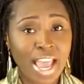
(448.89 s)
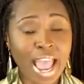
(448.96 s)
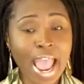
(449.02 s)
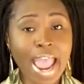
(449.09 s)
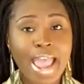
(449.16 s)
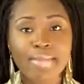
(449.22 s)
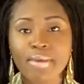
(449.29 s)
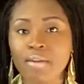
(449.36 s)

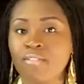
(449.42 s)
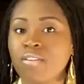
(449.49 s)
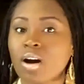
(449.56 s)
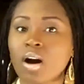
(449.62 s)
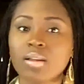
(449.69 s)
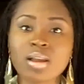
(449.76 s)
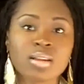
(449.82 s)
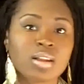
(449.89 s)
and they fall
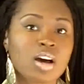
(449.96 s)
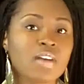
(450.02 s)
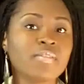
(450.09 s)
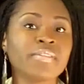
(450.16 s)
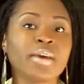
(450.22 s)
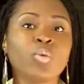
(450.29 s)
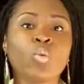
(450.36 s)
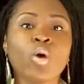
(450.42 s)
in love and
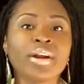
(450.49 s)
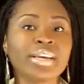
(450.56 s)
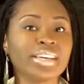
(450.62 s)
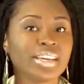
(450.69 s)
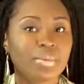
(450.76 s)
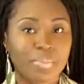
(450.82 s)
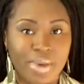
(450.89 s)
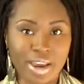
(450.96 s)
they want to
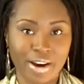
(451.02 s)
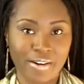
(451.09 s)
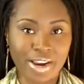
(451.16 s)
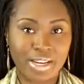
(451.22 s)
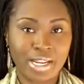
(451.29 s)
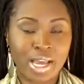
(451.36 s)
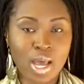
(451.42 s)
get married.